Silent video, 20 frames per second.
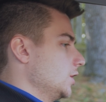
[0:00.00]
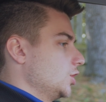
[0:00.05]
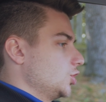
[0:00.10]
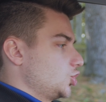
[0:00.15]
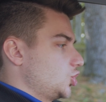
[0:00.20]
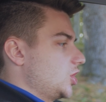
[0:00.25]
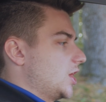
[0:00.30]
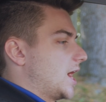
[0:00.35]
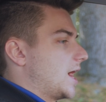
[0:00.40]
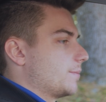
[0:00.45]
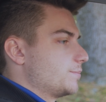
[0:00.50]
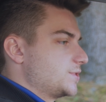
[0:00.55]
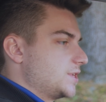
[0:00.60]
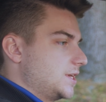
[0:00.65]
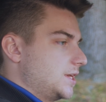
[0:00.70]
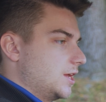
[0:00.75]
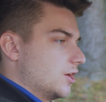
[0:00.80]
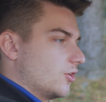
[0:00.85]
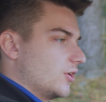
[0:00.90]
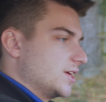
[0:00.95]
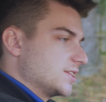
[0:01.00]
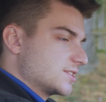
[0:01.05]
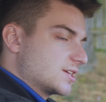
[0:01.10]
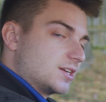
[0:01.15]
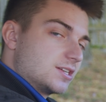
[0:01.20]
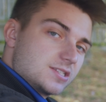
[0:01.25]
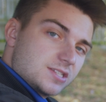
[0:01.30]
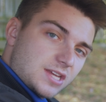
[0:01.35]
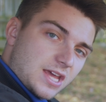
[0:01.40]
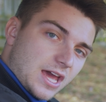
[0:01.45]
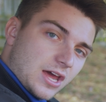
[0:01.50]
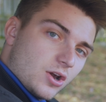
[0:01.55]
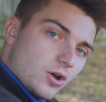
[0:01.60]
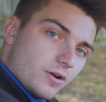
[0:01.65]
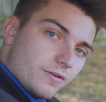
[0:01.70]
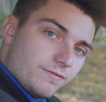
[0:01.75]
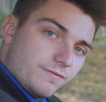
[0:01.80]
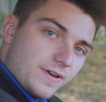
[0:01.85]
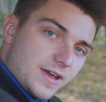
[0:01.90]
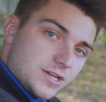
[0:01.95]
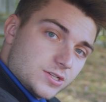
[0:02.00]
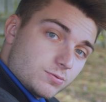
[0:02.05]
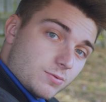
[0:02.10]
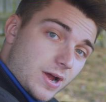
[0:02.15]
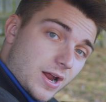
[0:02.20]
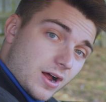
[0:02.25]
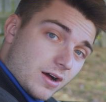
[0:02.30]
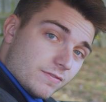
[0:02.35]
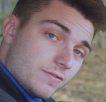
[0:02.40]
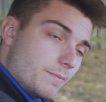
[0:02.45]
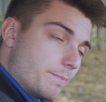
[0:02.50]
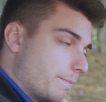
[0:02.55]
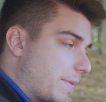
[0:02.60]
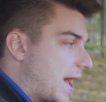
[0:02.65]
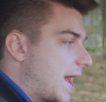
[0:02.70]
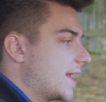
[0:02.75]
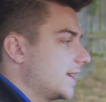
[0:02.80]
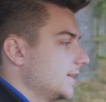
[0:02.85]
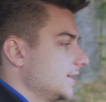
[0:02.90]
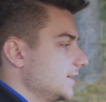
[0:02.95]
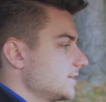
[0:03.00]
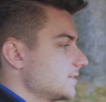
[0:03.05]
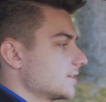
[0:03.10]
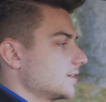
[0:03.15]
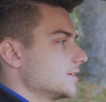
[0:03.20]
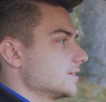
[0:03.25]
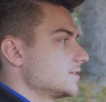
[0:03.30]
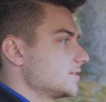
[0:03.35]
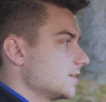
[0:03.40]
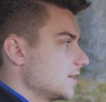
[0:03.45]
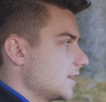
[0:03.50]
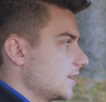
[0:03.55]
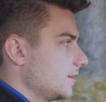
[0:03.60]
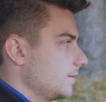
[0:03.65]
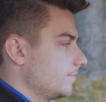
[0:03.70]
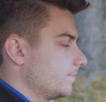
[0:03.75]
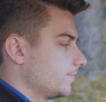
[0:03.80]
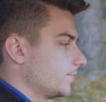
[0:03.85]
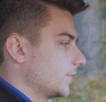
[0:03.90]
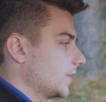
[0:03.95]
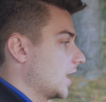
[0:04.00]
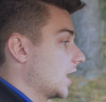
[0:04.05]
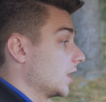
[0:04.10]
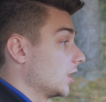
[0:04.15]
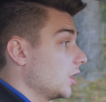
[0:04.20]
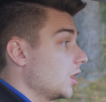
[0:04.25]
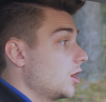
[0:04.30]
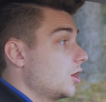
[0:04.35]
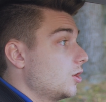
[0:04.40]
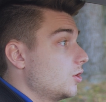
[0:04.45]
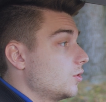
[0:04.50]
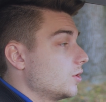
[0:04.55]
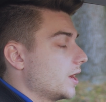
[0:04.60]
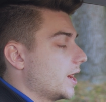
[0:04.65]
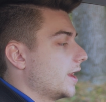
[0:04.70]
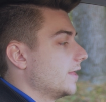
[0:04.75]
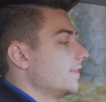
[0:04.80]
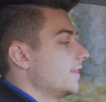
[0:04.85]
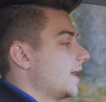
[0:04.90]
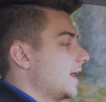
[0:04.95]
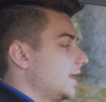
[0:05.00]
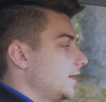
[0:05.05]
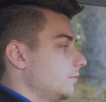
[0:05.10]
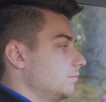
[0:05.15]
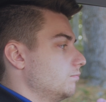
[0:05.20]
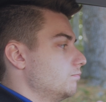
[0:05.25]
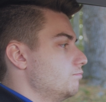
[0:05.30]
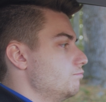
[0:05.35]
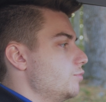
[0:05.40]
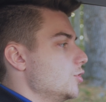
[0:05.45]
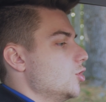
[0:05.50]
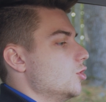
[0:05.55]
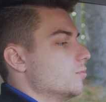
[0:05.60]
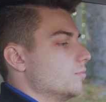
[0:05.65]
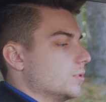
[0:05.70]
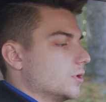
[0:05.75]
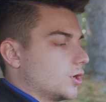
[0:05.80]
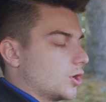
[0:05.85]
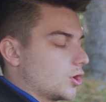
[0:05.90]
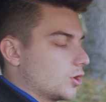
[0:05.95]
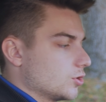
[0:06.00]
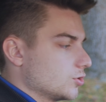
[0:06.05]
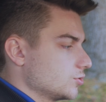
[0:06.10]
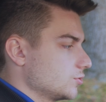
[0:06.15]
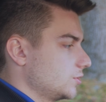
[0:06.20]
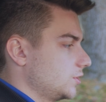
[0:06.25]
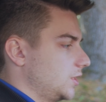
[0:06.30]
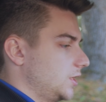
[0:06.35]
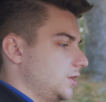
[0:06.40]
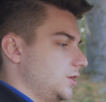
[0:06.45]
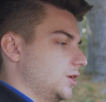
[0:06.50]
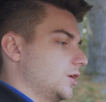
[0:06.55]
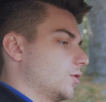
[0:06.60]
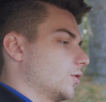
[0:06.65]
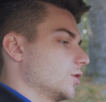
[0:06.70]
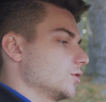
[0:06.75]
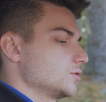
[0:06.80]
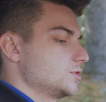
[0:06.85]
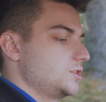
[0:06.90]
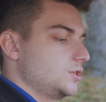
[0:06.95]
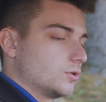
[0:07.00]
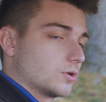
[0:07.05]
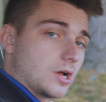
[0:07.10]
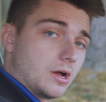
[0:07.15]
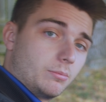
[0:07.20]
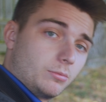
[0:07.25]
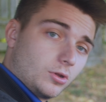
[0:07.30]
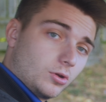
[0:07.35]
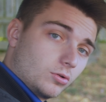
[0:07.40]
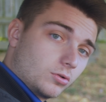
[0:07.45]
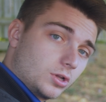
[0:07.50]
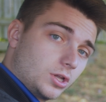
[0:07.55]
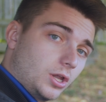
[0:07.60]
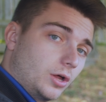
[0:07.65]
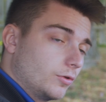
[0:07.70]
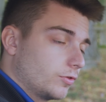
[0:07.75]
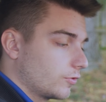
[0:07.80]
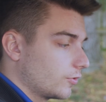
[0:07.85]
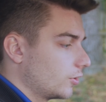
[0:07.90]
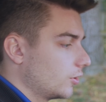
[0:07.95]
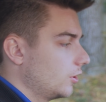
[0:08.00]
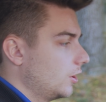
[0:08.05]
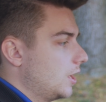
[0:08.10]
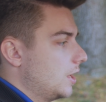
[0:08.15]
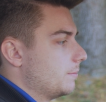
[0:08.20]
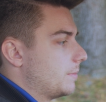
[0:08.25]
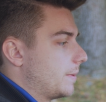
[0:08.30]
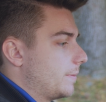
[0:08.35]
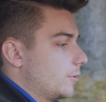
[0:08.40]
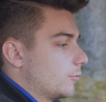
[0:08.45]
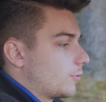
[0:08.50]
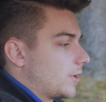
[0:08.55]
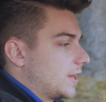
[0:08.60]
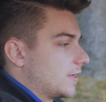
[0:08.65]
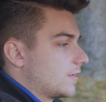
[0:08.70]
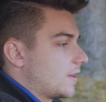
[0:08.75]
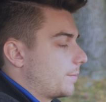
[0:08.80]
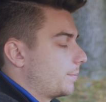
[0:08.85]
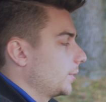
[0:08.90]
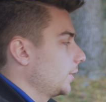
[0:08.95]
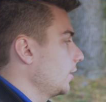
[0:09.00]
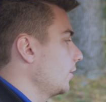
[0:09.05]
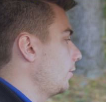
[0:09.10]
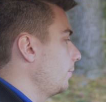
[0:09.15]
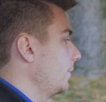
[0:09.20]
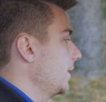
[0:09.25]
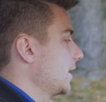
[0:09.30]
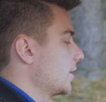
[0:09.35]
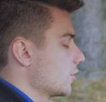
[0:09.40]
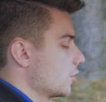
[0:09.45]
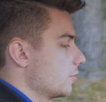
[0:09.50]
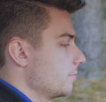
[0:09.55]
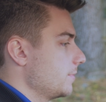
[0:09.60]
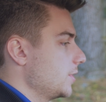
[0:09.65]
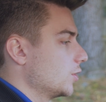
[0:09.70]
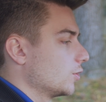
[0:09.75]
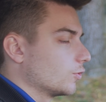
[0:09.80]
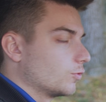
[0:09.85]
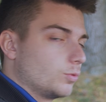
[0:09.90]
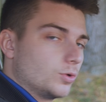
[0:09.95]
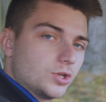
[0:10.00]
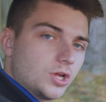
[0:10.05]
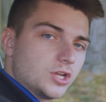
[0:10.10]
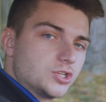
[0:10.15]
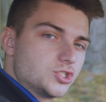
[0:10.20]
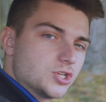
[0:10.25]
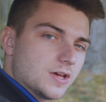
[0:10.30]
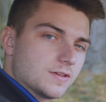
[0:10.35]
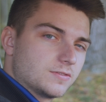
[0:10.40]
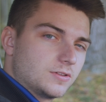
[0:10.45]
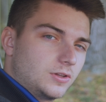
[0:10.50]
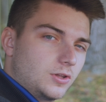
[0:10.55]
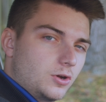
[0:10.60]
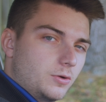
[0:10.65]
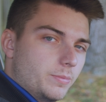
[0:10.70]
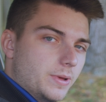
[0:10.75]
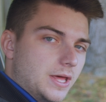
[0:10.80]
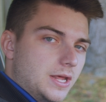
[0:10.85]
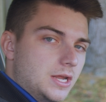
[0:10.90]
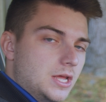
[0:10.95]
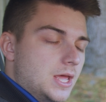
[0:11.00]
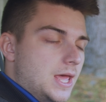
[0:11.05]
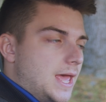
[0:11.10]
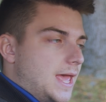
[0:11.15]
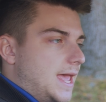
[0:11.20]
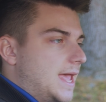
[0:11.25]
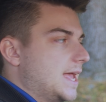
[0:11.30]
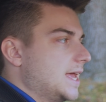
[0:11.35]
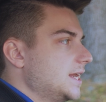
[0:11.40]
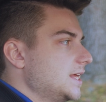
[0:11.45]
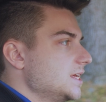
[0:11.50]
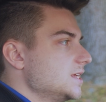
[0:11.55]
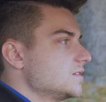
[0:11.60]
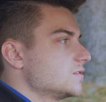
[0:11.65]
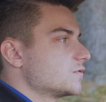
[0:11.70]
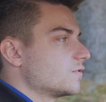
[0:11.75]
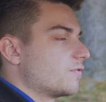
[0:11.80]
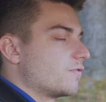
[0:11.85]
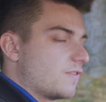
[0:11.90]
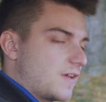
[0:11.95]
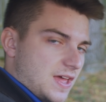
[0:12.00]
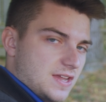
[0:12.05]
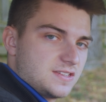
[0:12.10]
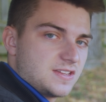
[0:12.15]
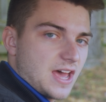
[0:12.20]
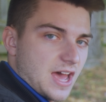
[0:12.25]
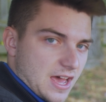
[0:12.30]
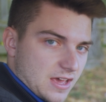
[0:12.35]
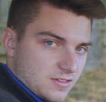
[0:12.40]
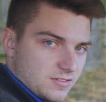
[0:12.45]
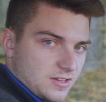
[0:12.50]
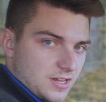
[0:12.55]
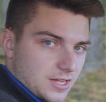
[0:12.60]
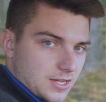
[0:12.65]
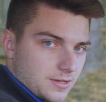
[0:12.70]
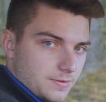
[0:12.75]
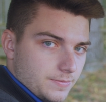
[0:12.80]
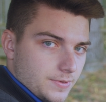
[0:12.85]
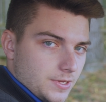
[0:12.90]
she hops in here, it's gonna scan her face right off the bat, it's gonna say hello, and then boom, her seat will come a little closer, maybe raise up a little bit, her mirrors will adjust a little bit. It is fantastic